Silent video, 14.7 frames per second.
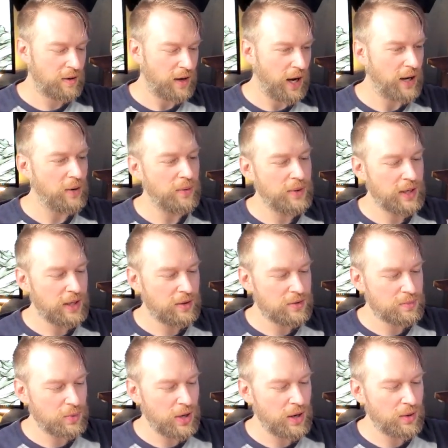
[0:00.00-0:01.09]
I don't think there's
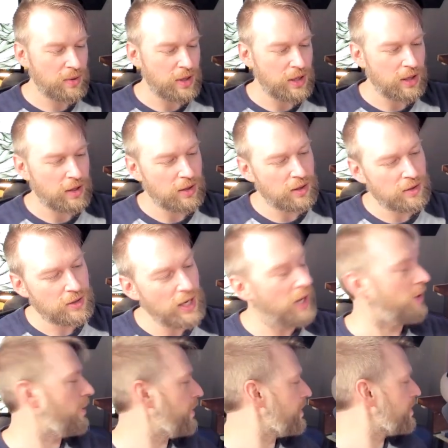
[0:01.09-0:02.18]
brown in here. Yeah,
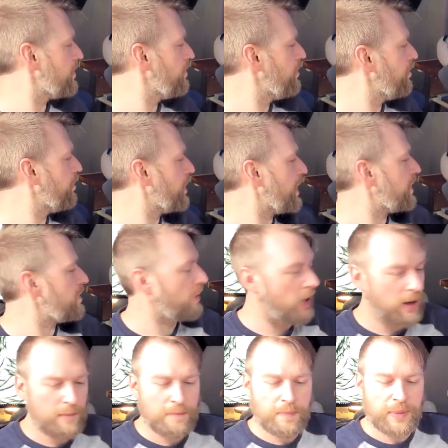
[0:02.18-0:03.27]
there is. But that's
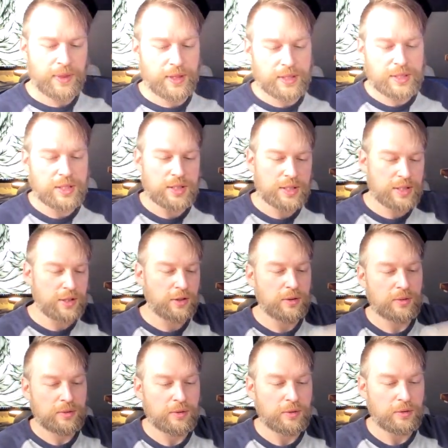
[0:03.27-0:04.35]
okay. This is still
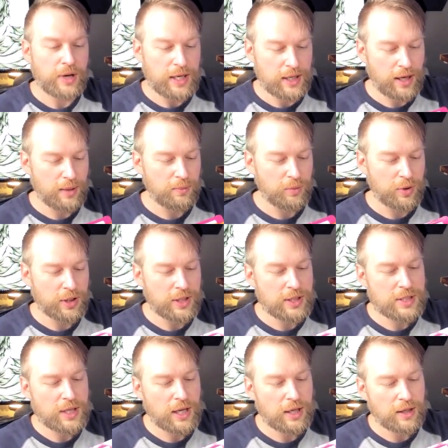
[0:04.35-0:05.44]
great. I'm really
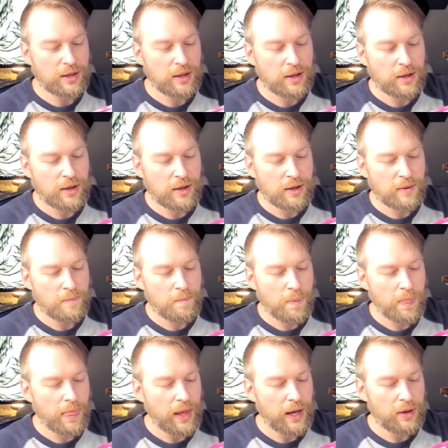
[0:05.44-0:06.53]
excited.
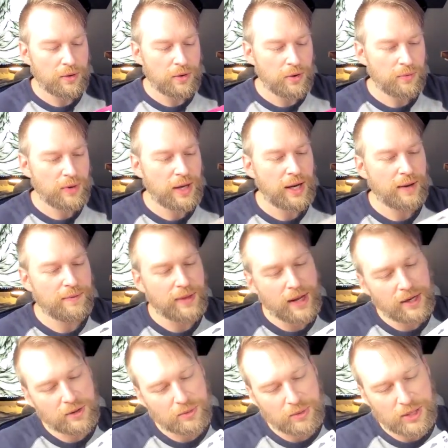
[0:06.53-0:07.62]
I don't know if I have
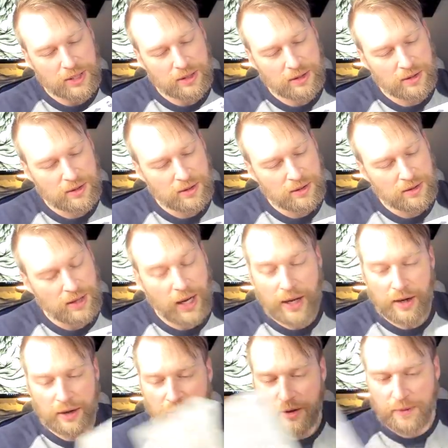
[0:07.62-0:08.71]
that green. I
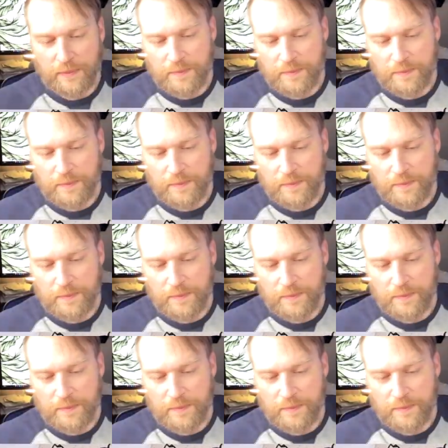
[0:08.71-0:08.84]
don't know.